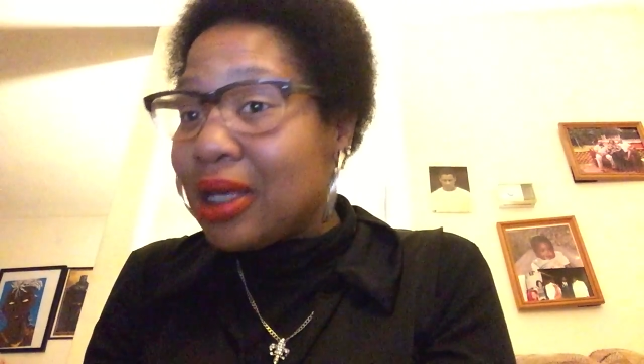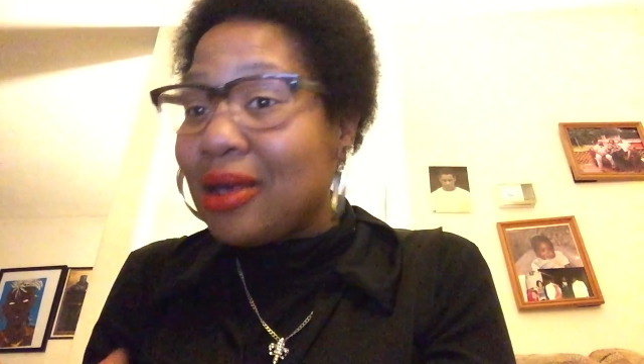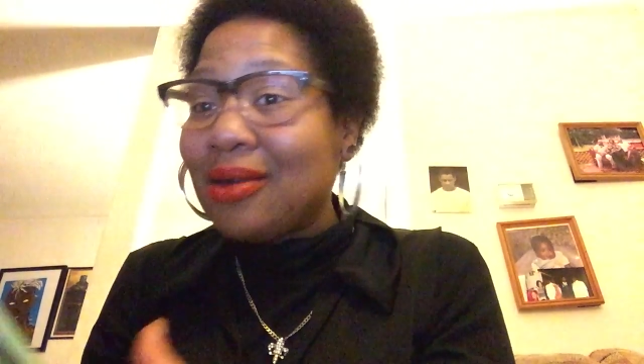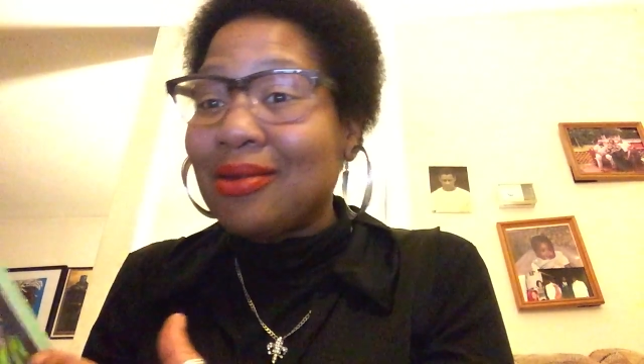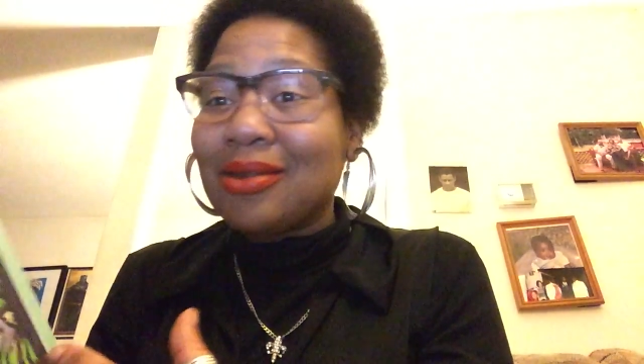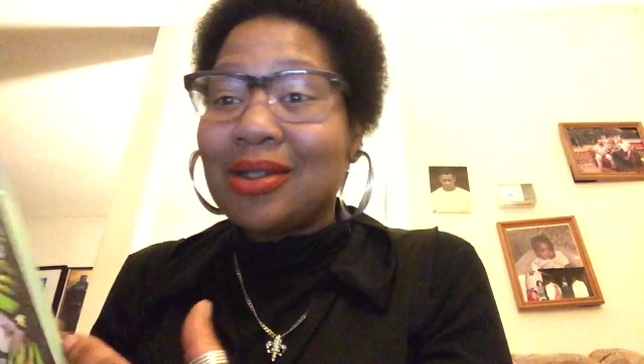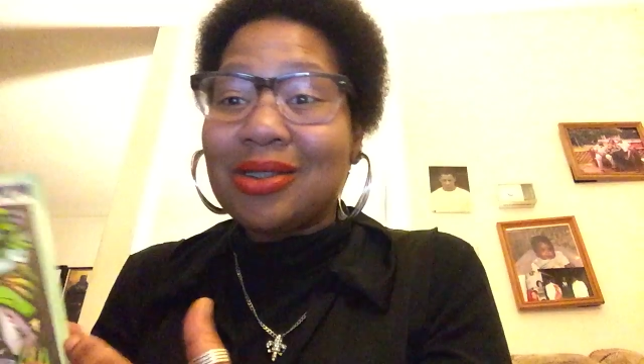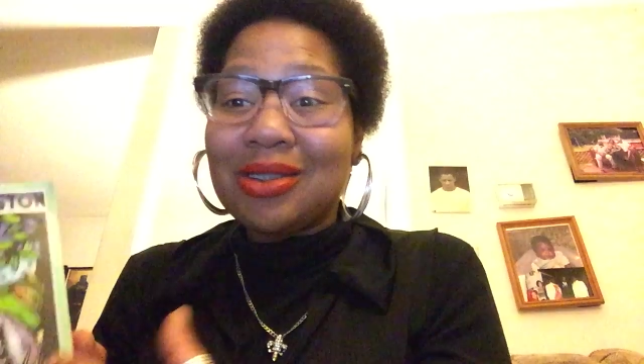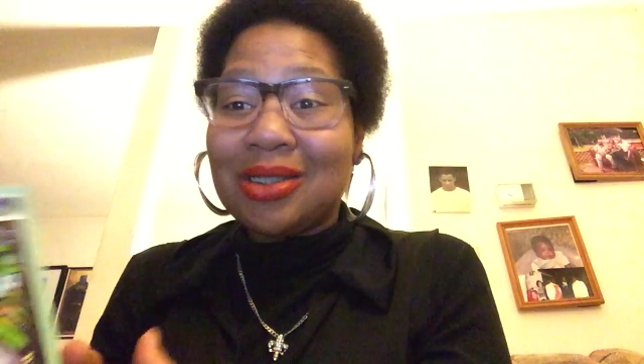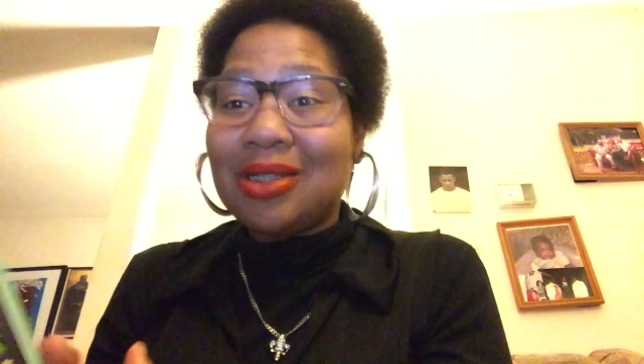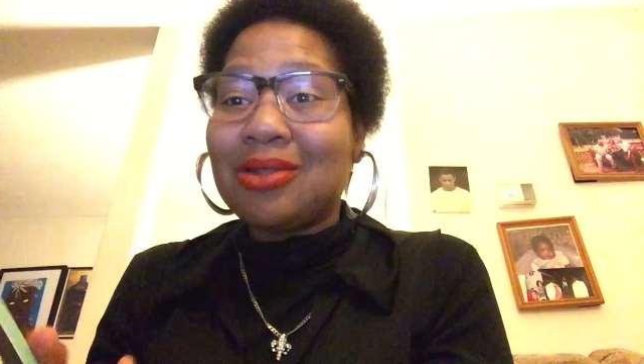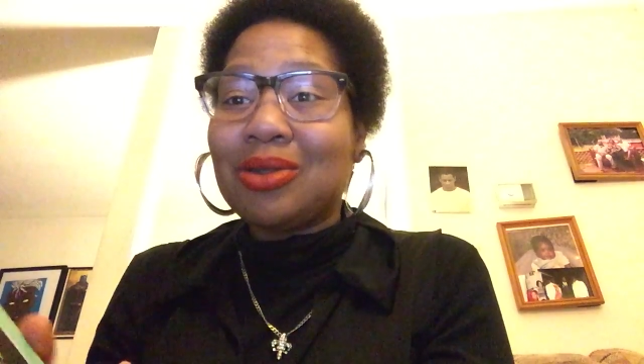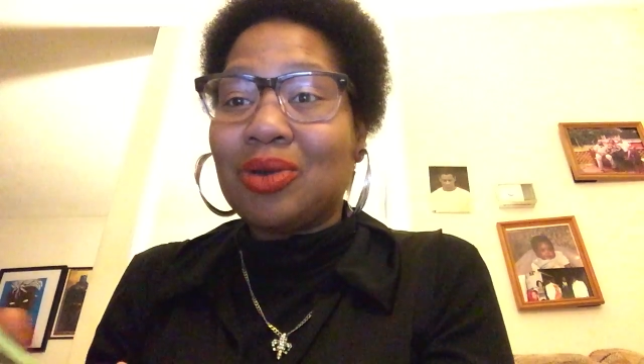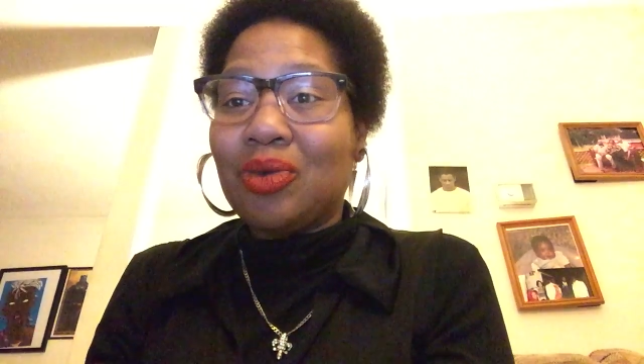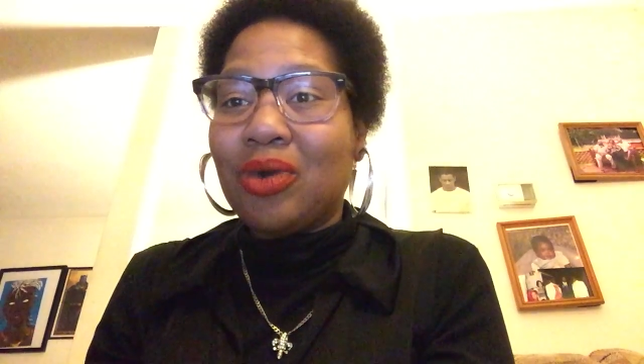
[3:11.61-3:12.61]
in the
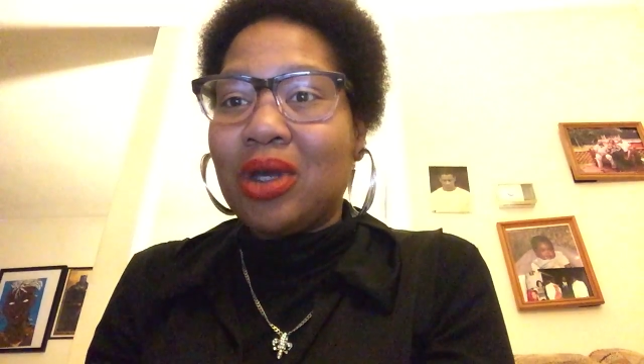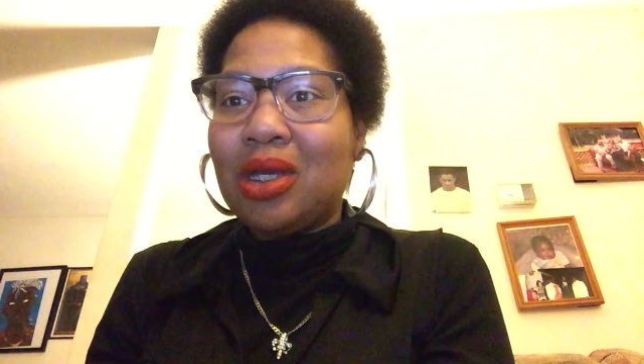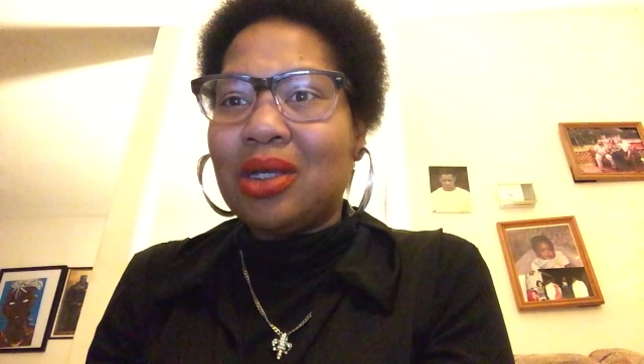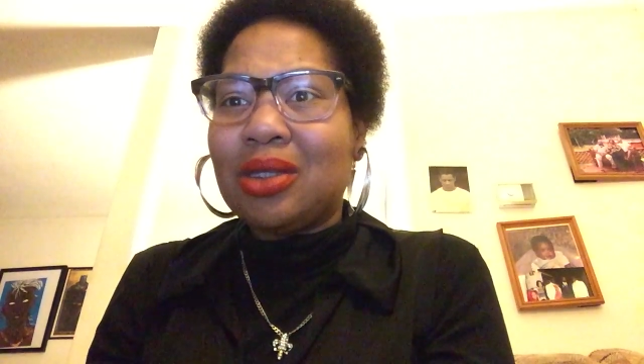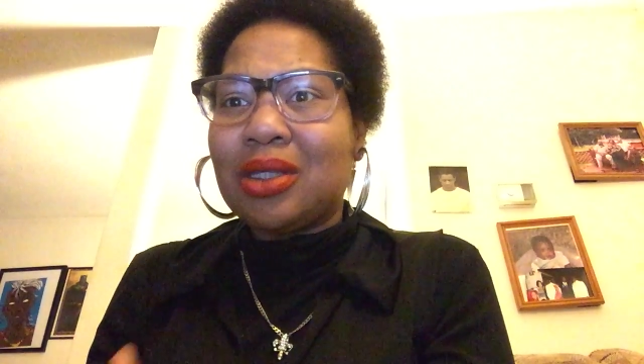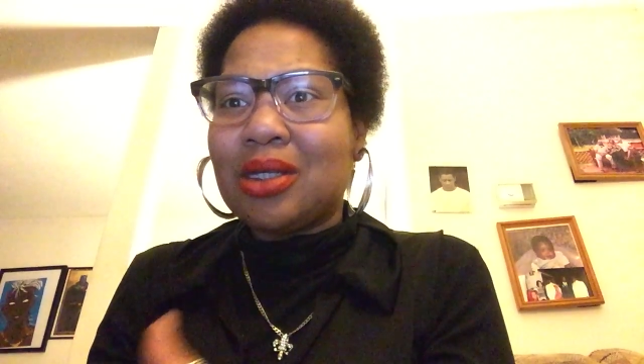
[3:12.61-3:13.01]
10th grade